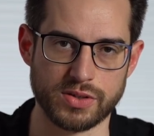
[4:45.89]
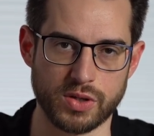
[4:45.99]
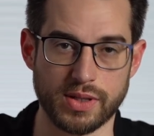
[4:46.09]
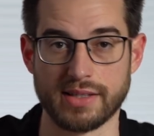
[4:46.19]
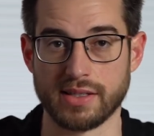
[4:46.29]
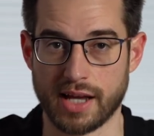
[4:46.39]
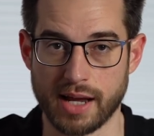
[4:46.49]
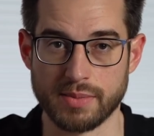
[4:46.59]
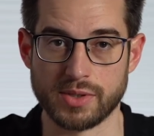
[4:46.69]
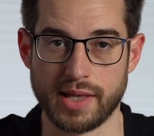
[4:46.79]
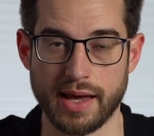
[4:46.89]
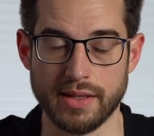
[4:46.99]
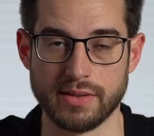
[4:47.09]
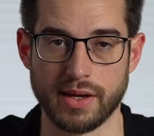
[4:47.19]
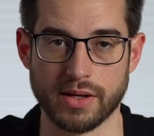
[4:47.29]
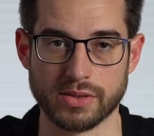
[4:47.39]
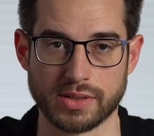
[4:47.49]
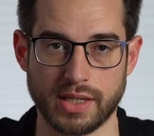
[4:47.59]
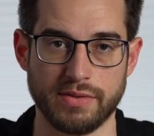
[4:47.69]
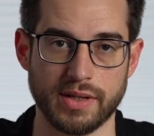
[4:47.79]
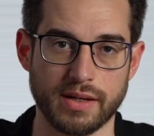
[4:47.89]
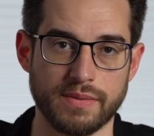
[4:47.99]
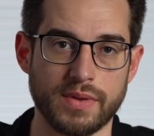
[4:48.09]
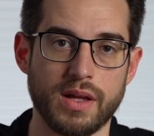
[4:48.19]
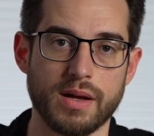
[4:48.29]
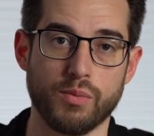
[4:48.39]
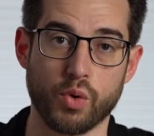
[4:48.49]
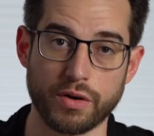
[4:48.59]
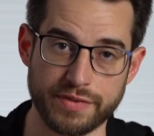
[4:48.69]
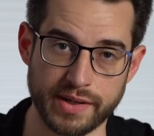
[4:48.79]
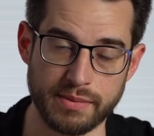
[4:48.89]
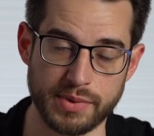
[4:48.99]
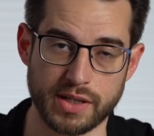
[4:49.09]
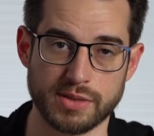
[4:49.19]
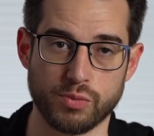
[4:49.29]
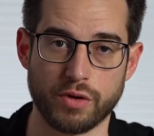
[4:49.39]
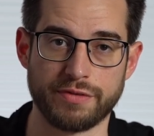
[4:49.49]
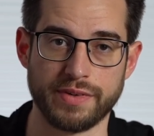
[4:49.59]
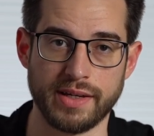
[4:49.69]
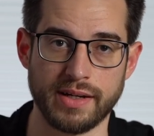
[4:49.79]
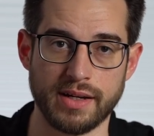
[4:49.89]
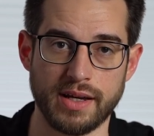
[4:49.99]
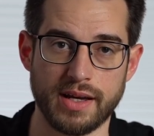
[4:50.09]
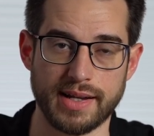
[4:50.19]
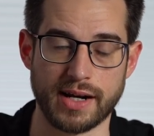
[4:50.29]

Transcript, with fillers: So lots of times that entails giving morphine, because morphine,